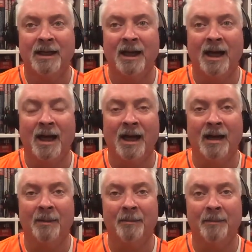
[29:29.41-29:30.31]

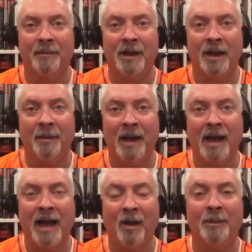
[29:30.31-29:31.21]
Uh, about
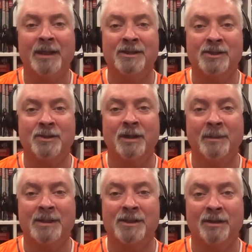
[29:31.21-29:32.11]
how many
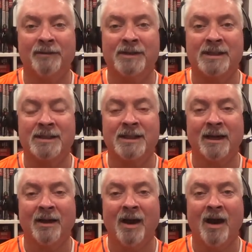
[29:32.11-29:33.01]
streaming services
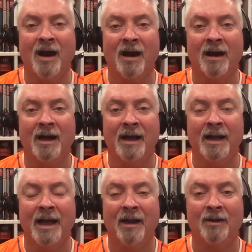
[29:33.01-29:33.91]
there are
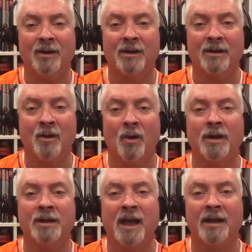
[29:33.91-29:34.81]
and how
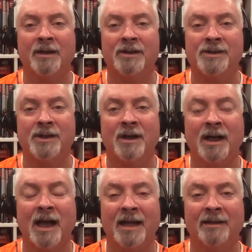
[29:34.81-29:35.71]
cord cutters are
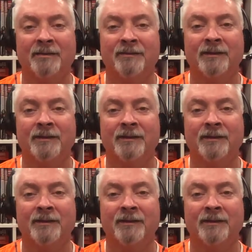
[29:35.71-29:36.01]
kind of